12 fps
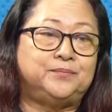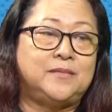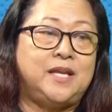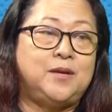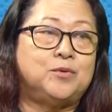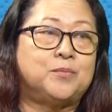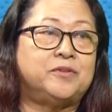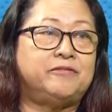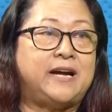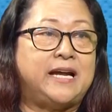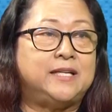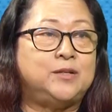They were
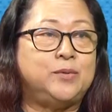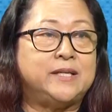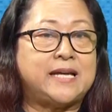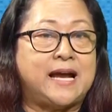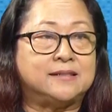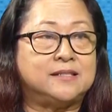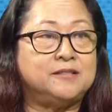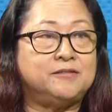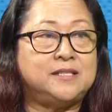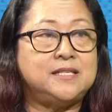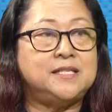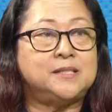provided with
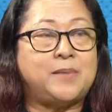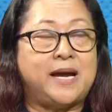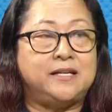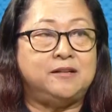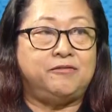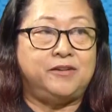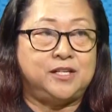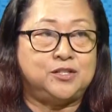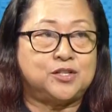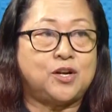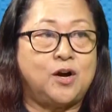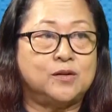activities by their
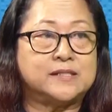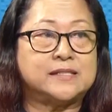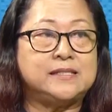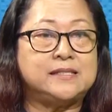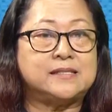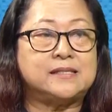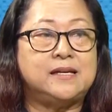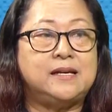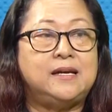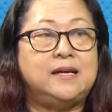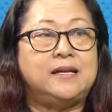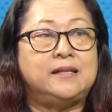village councils
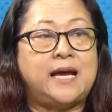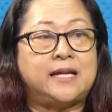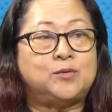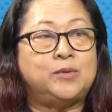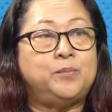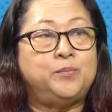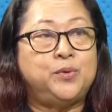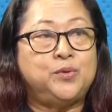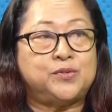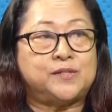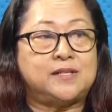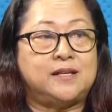that will
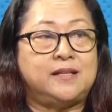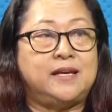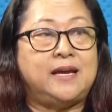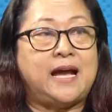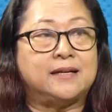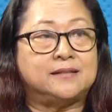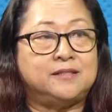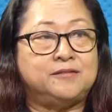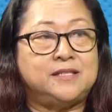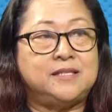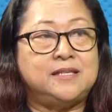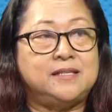boost the
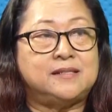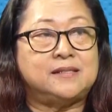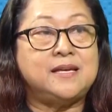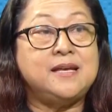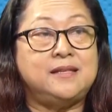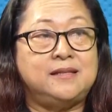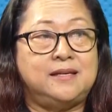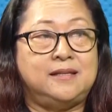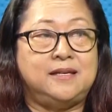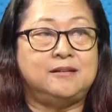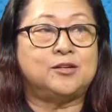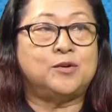activities in
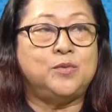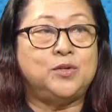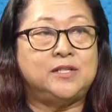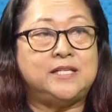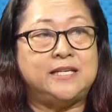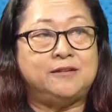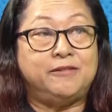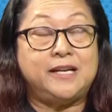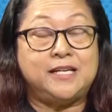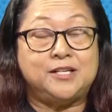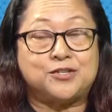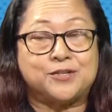their community and
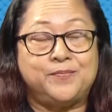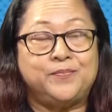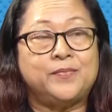village.